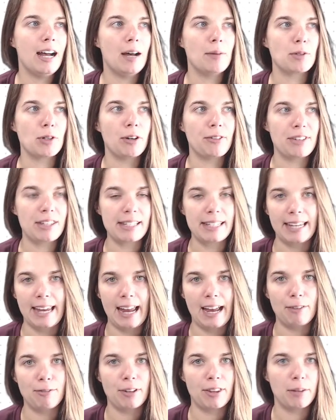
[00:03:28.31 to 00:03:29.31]
So obviously
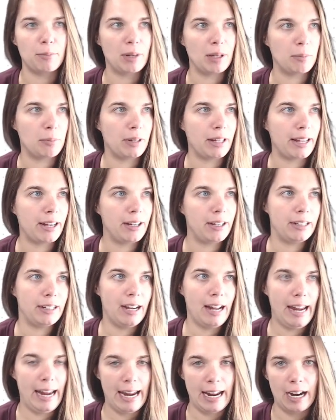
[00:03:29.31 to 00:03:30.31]
Canva, the big player,
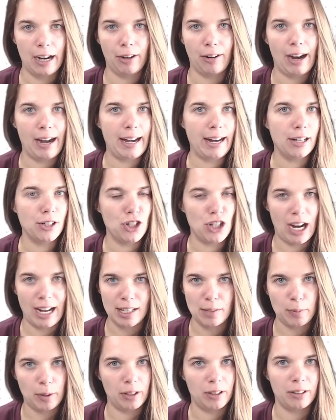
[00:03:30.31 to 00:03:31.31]
AI writing,
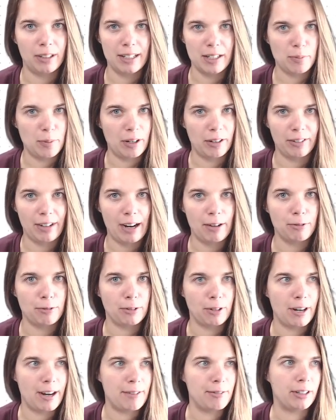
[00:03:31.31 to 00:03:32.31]
Jasper has been around
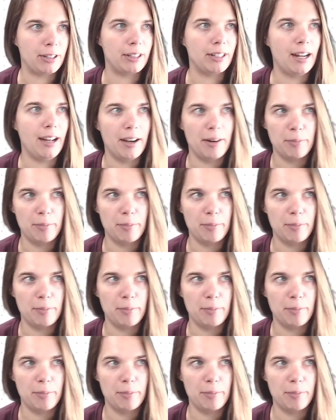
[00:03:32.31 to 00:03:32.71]
forever,